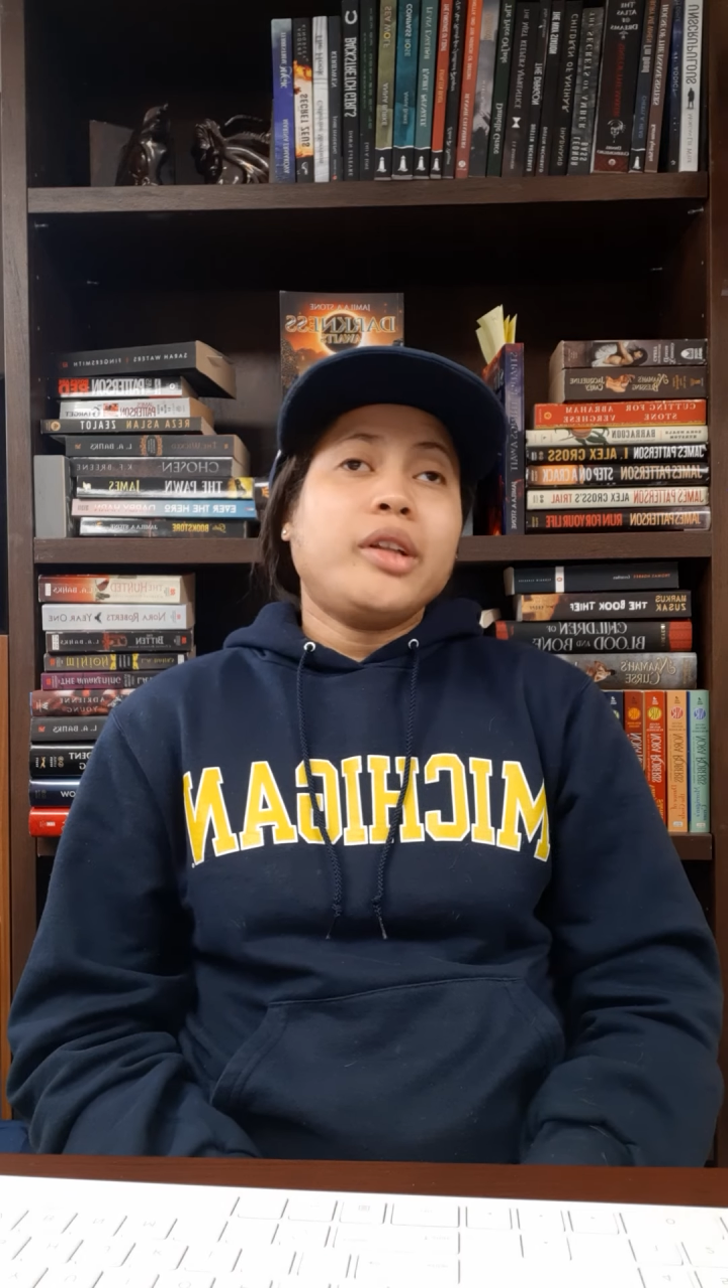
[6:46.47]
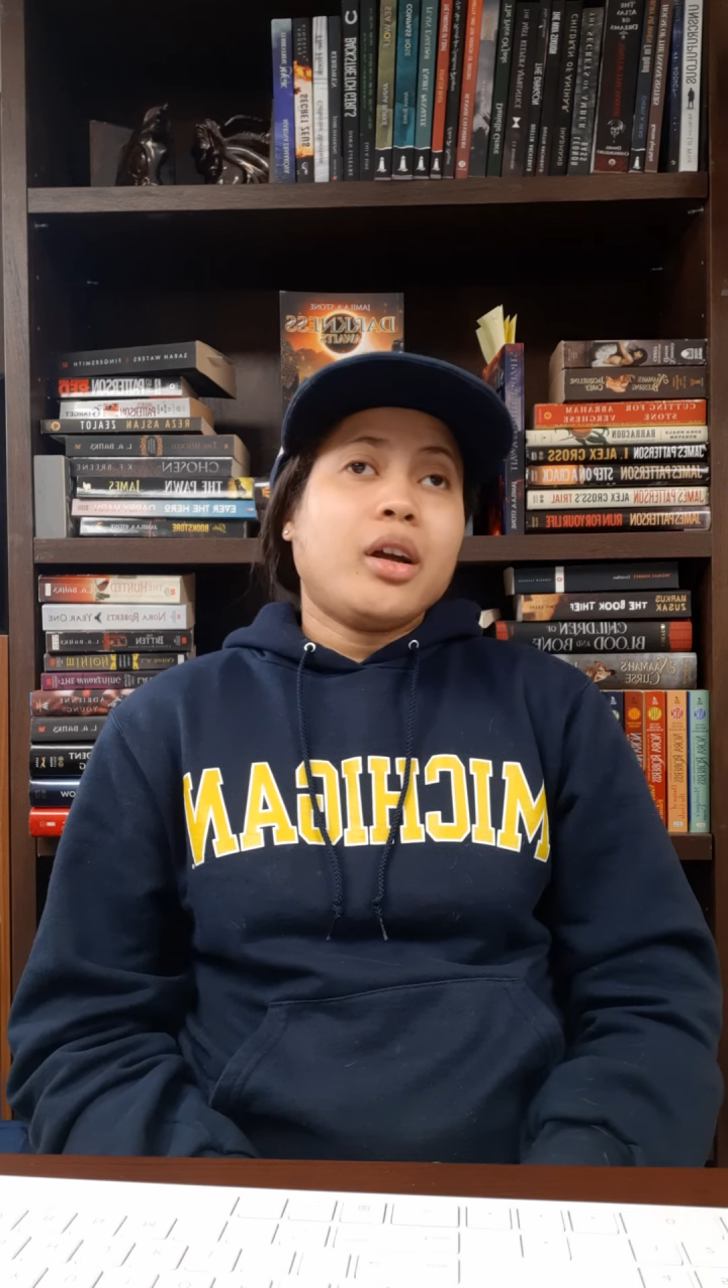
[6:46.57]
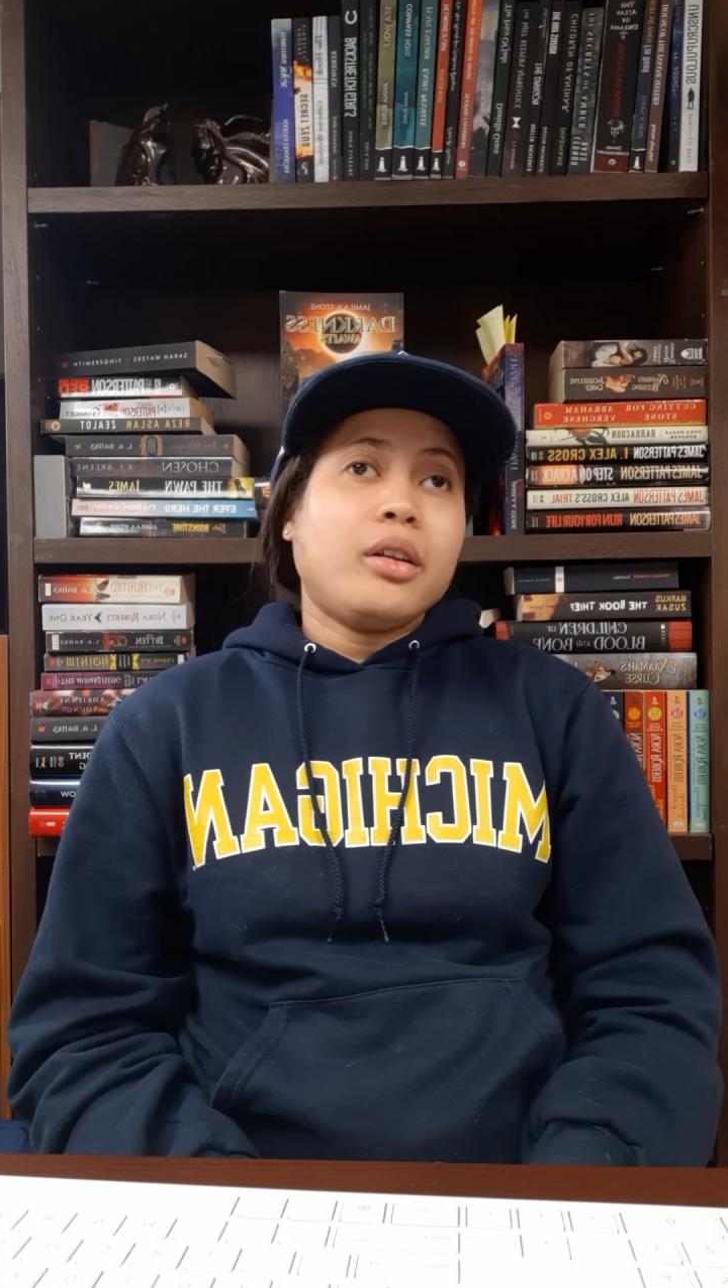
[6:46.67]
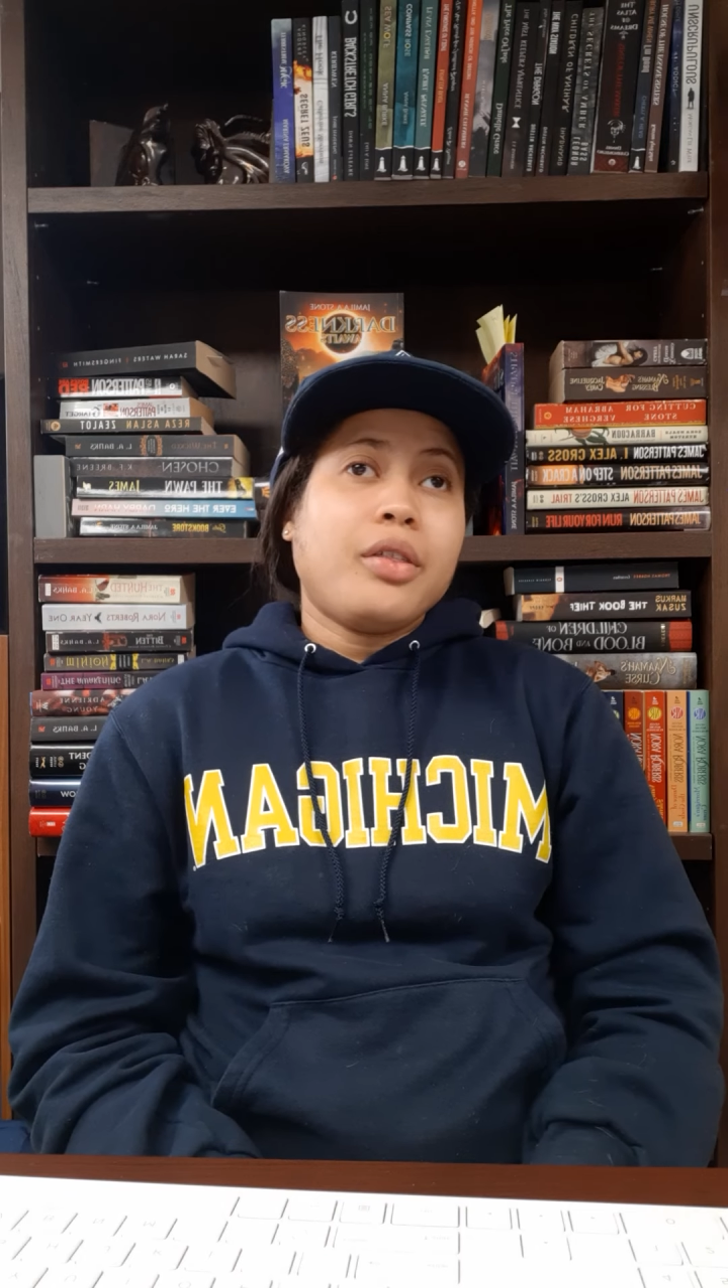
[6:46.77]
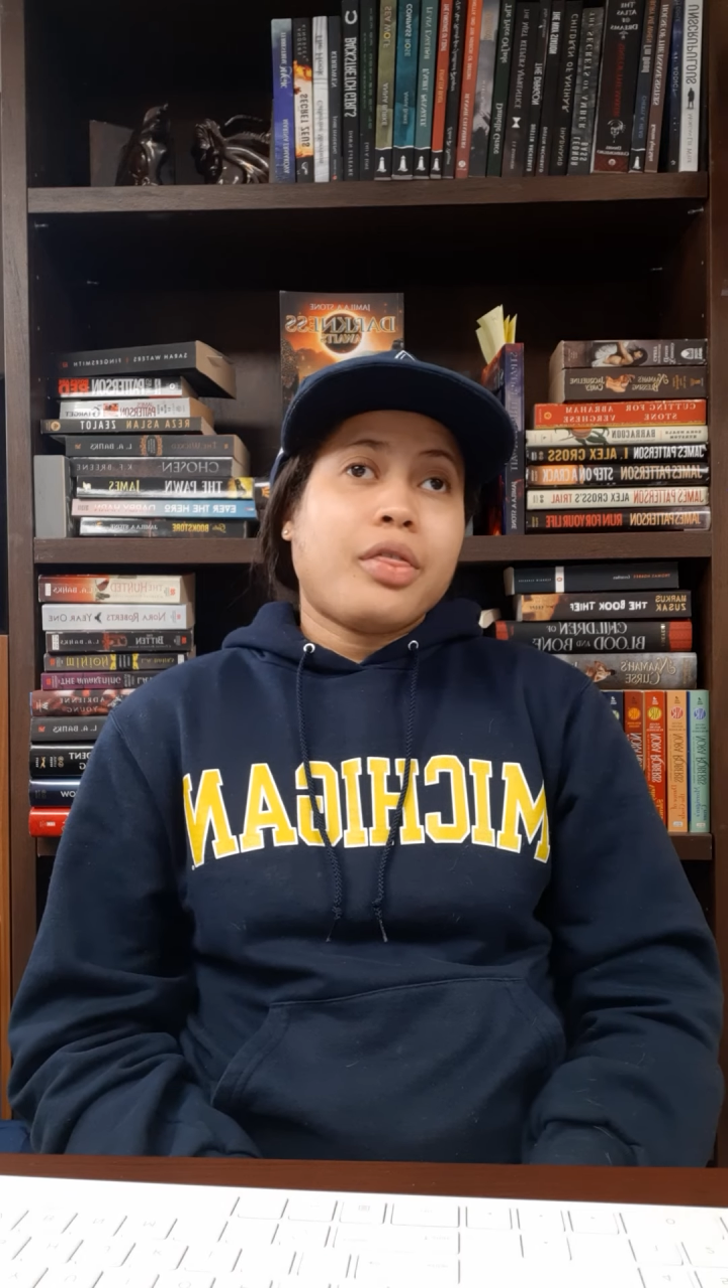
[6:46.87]

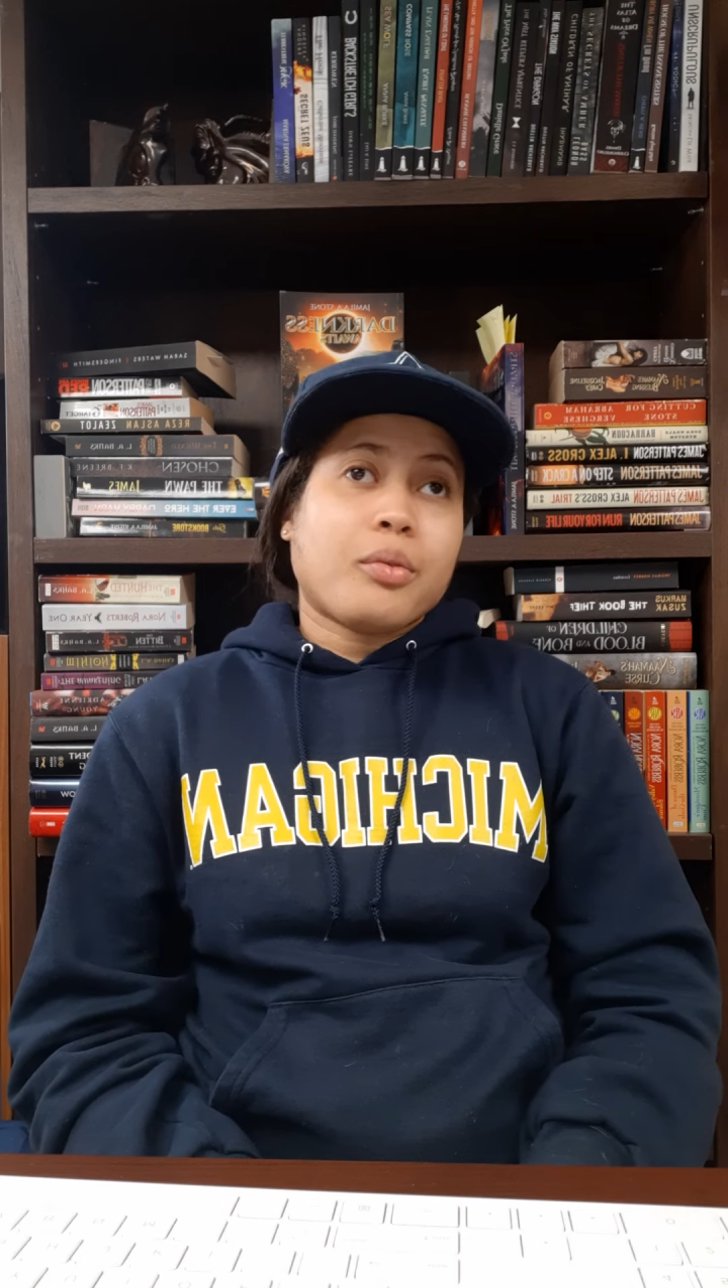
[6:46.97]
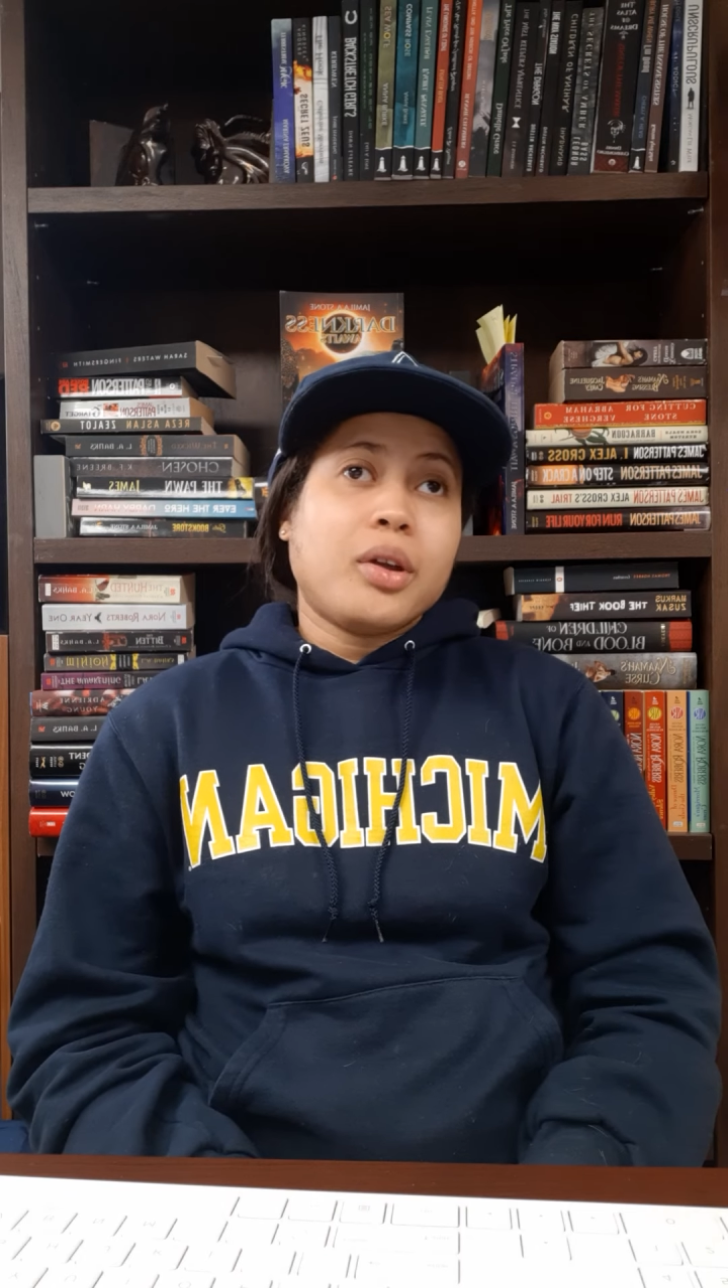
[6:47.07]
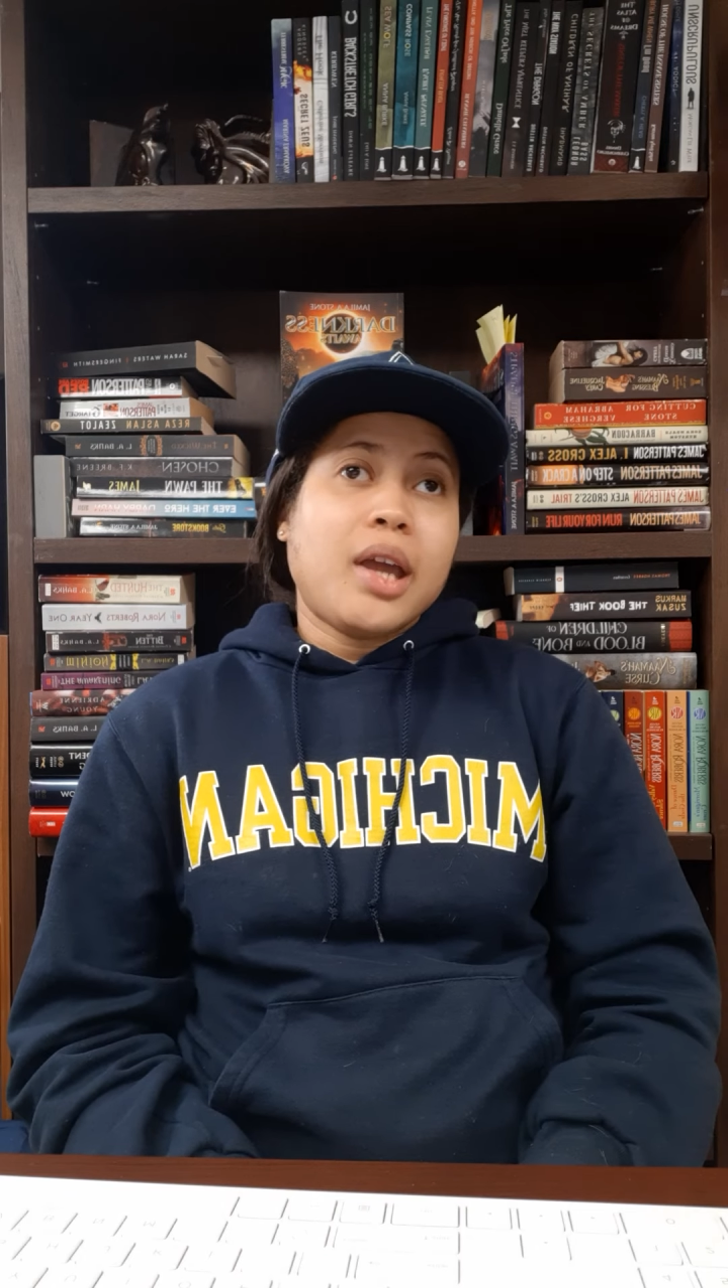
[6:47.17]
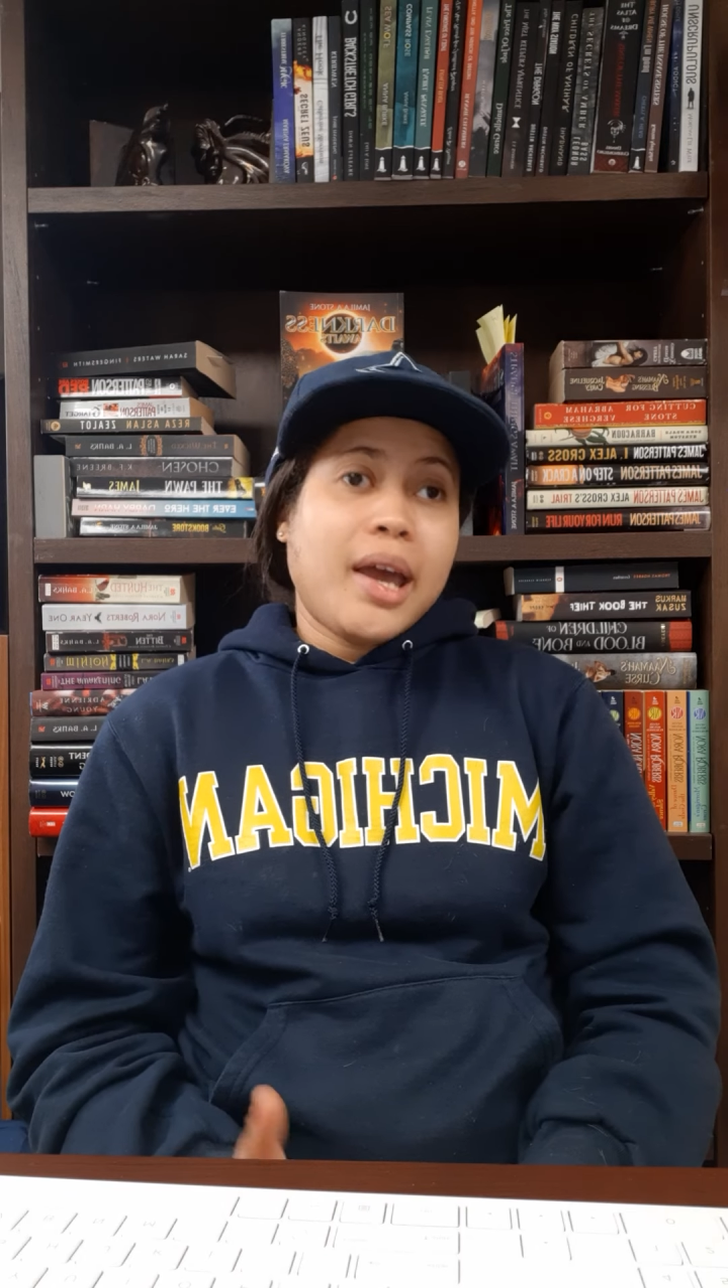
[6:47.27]
are the three